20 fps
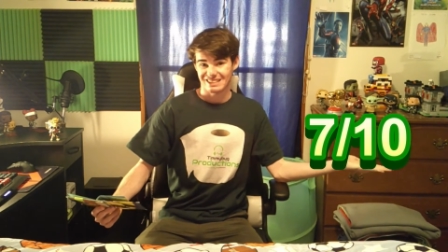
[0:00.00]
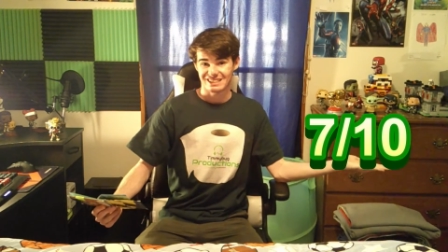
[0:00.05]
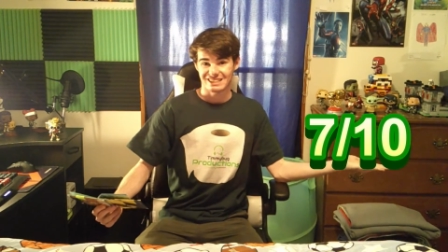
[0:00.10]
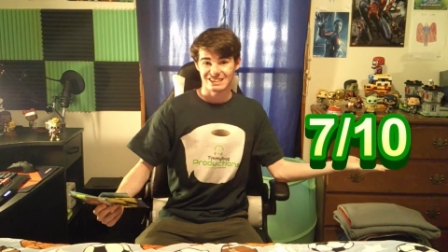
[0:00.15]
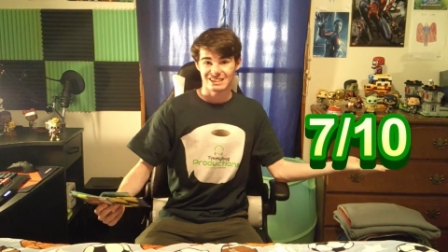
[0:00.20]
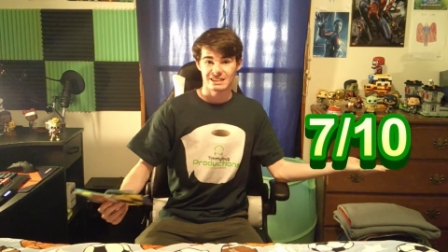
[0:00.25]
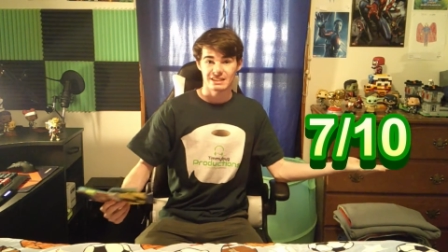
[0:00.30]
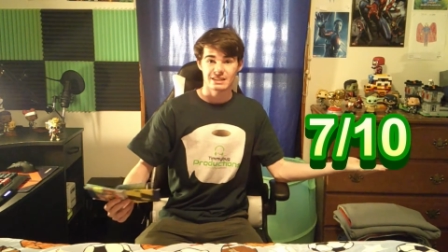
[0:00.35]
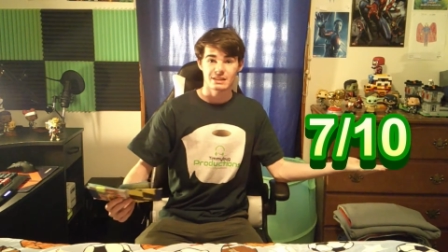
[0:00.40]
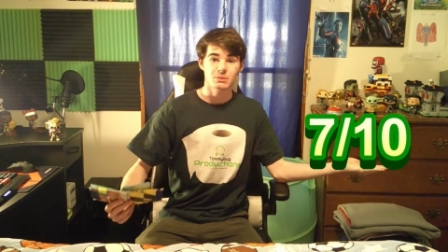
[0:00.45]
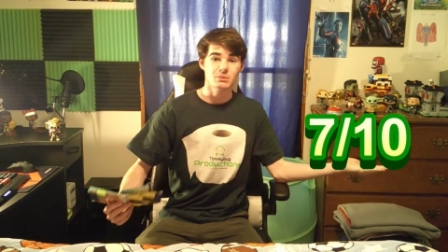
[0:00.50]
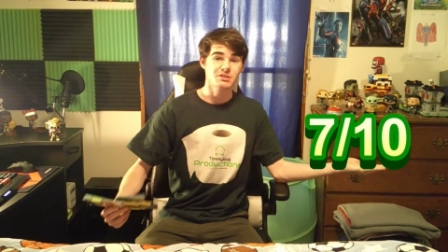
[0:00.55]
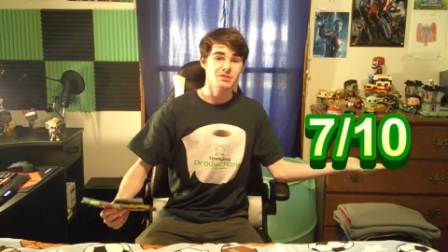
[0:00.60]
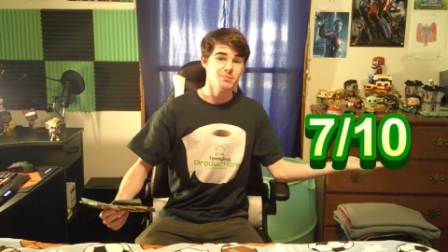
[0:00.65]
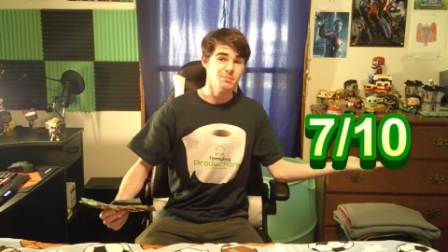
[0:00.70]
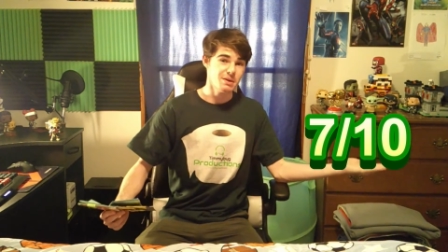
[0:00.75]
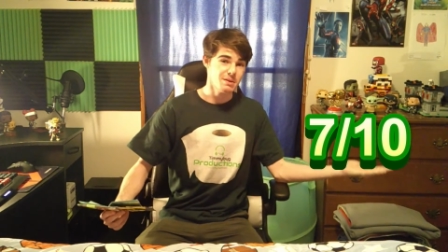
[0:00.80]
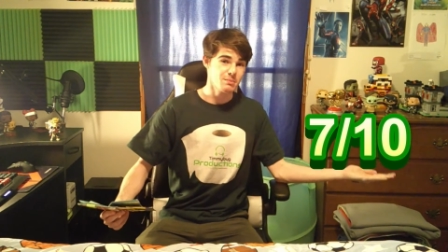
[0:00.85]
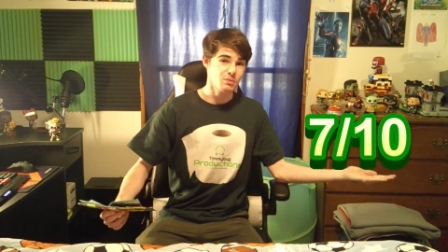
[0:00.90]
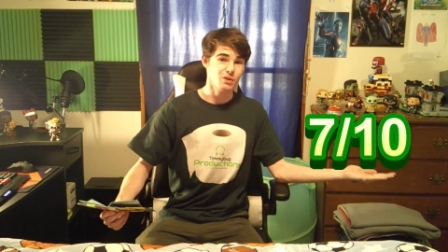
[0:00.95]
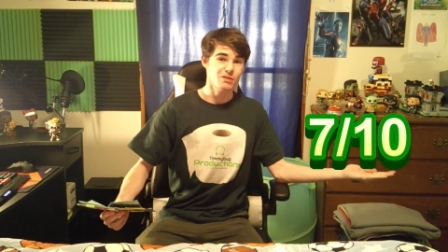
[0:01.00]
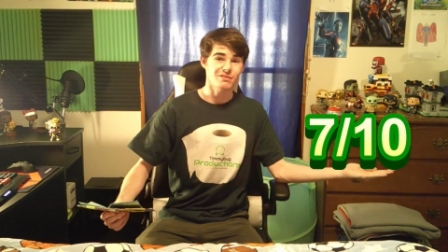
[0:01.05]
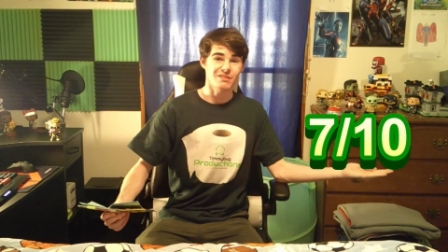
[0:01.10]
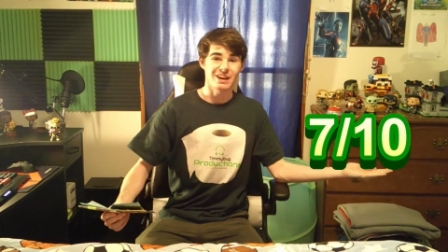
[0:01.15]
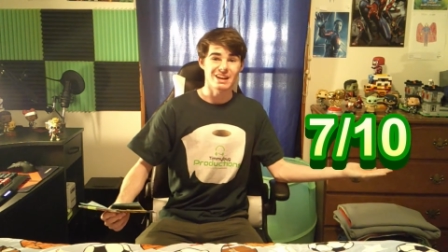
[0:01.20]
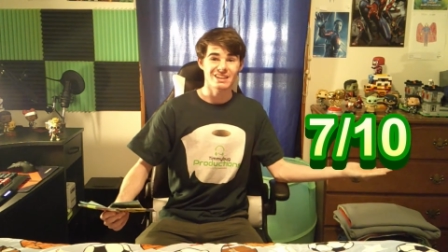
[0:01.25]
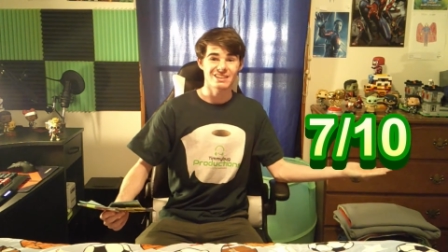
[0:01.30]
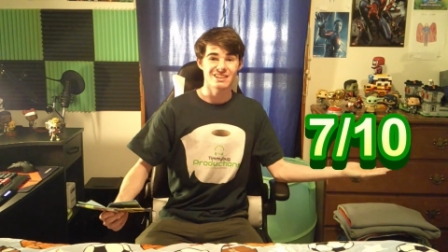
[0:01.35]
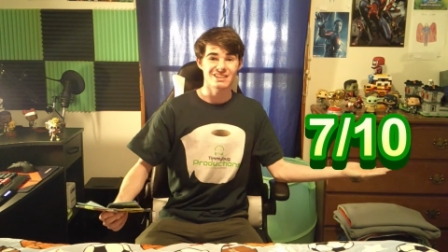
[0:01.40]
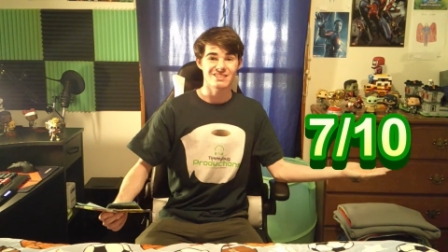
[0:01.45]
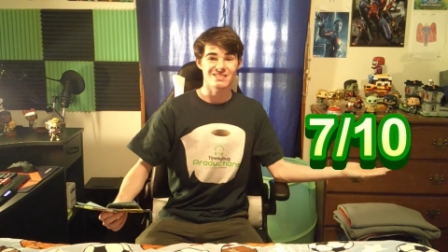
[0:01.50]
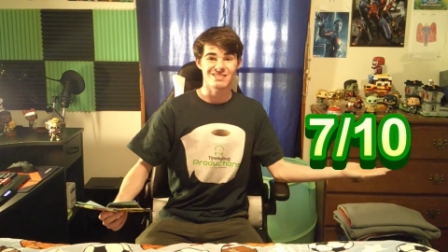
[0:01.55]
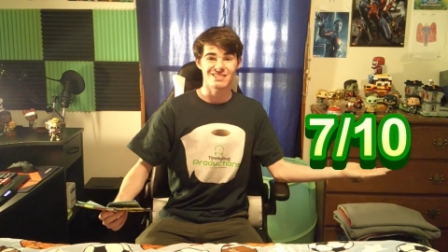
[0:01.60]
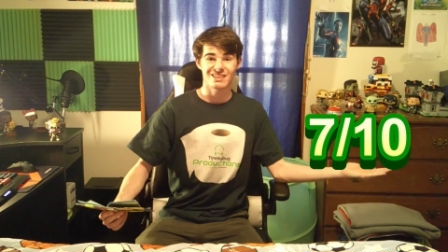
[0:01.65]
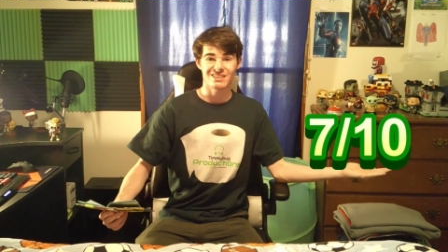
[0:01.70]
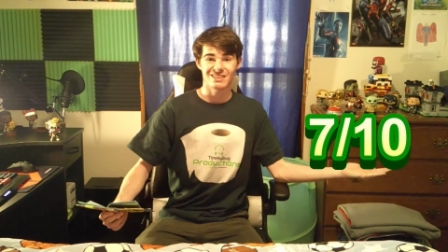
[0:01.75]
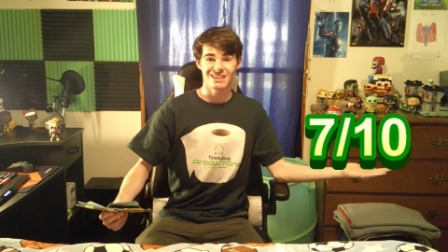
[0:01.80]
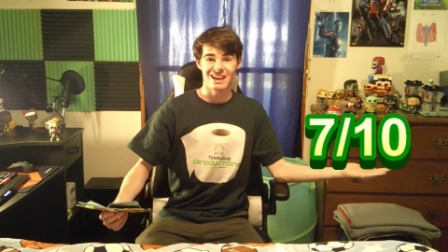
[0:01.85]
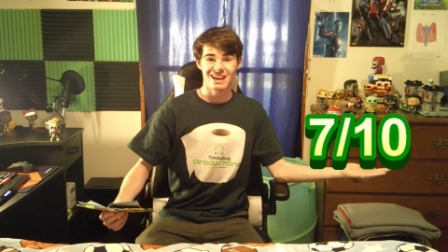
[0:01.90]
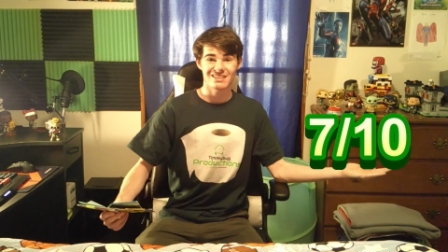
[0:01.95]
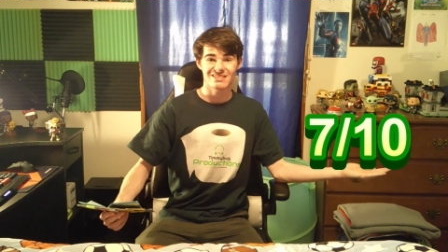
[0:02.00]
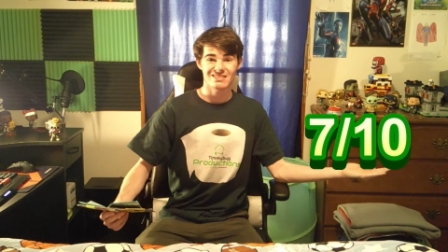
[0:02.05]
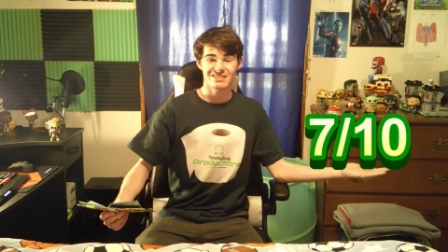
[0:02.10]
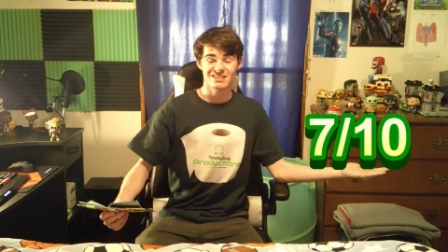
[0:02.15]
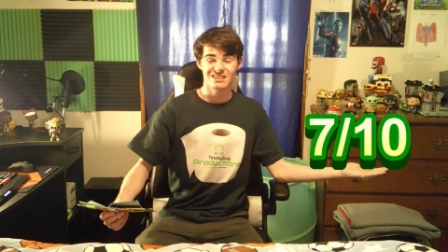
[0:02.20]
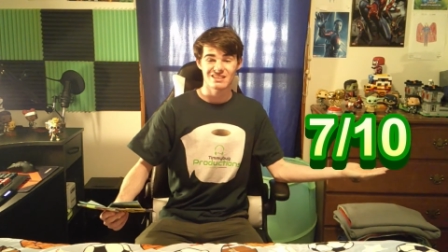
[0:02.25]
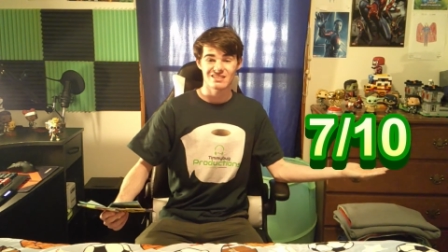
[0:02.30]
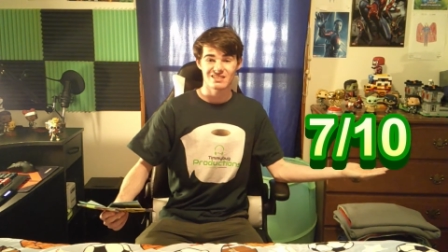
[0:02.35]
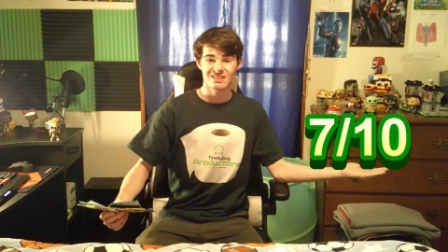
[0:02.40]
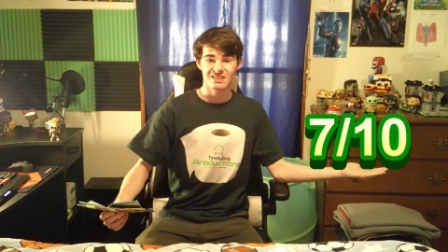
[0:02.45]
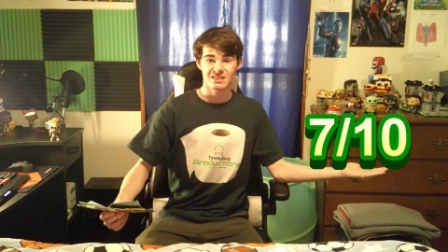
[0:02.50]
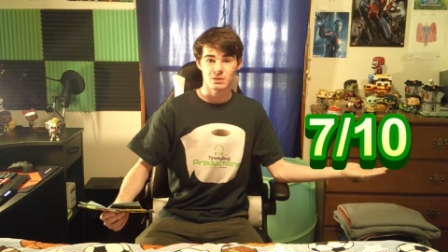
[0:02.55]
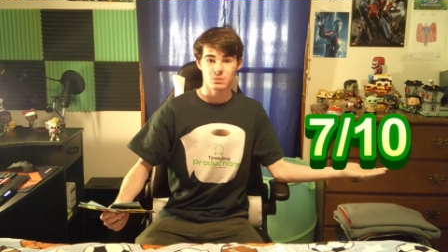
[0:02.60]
Uh, there was a bit more violence than last season.